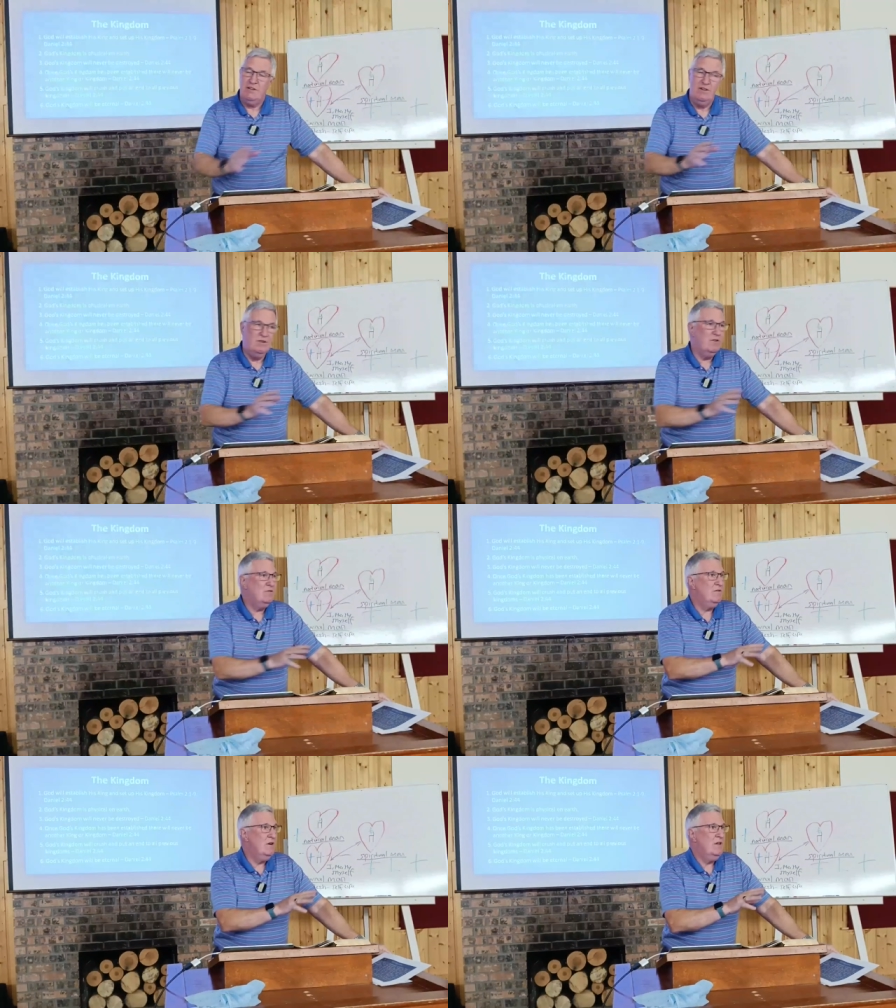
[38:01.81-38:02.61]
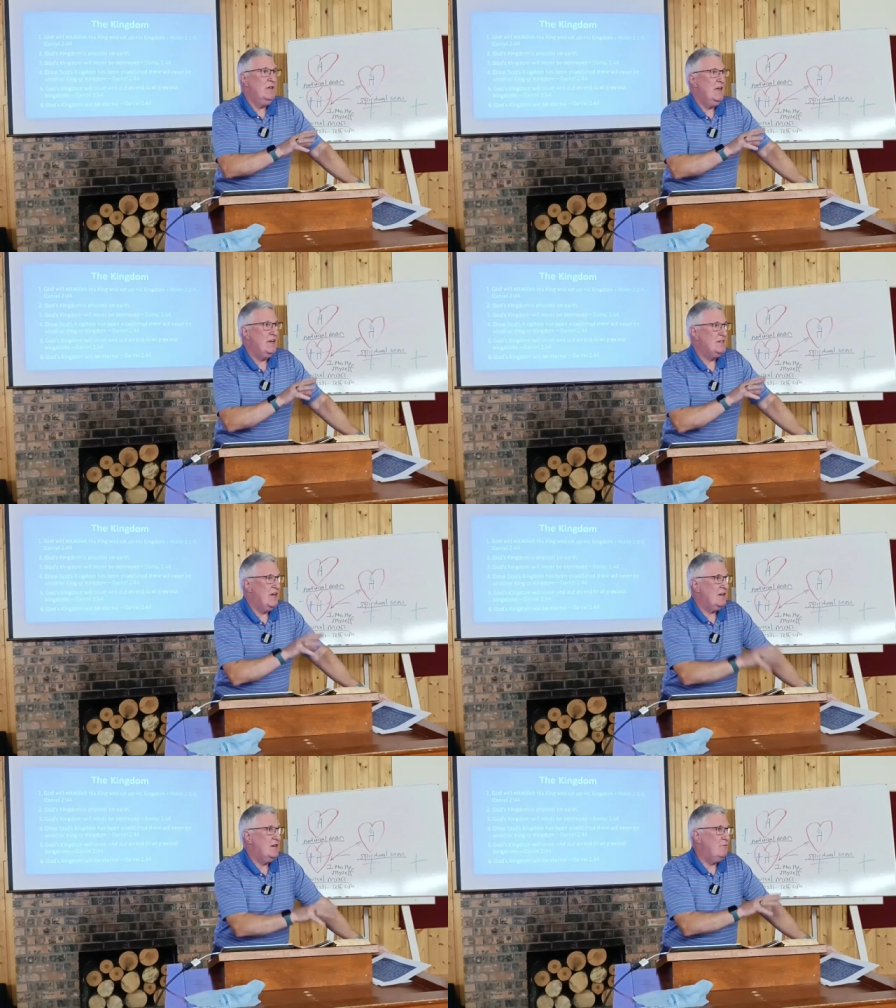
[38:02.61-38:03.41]
you know
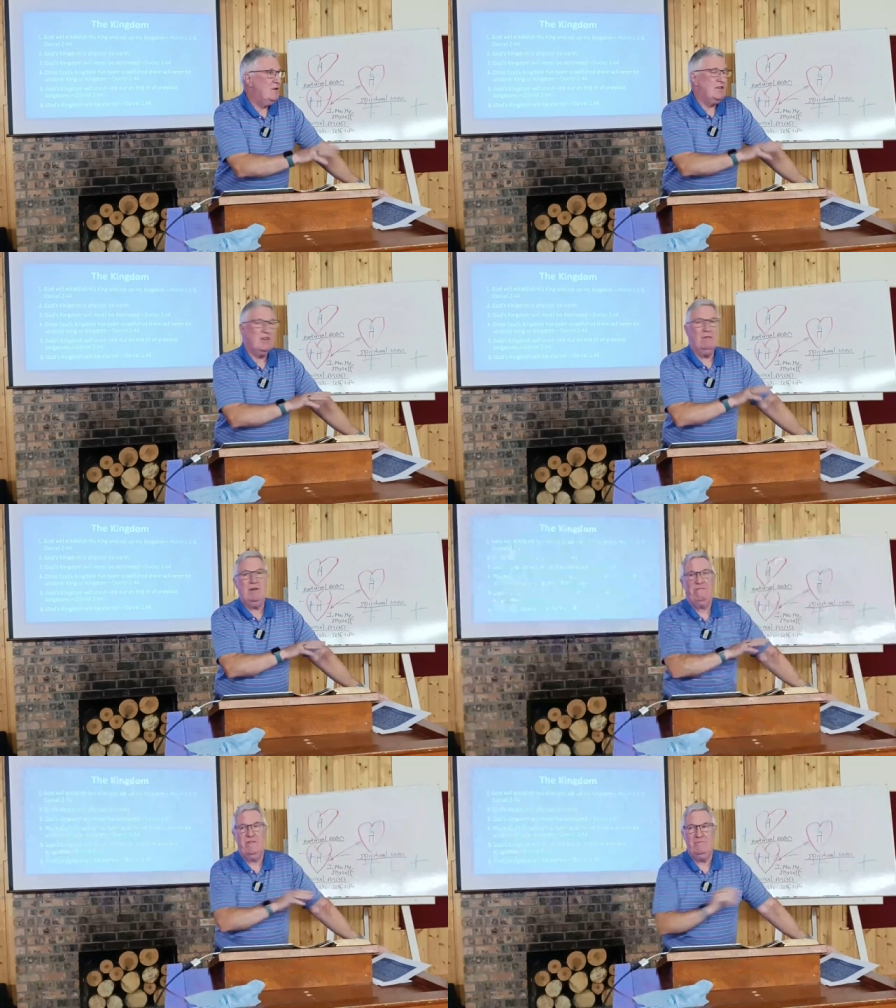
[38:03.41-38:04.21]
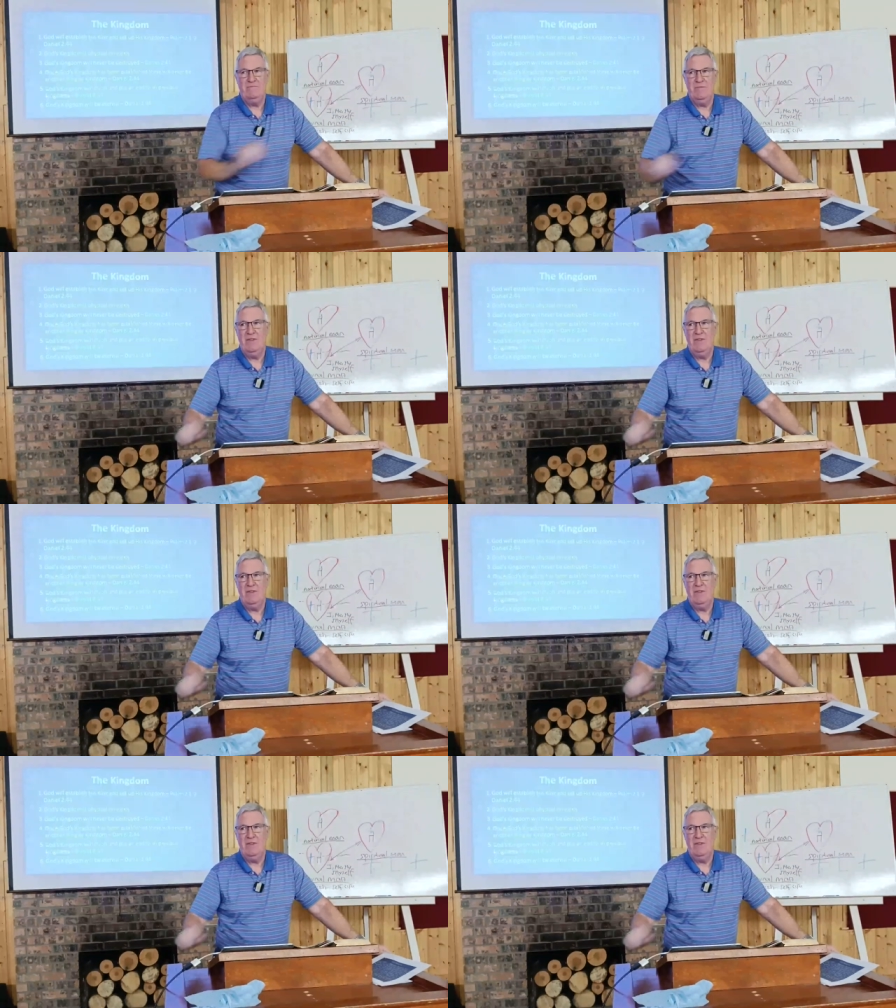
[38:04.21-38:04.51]
exactly where he's coming from.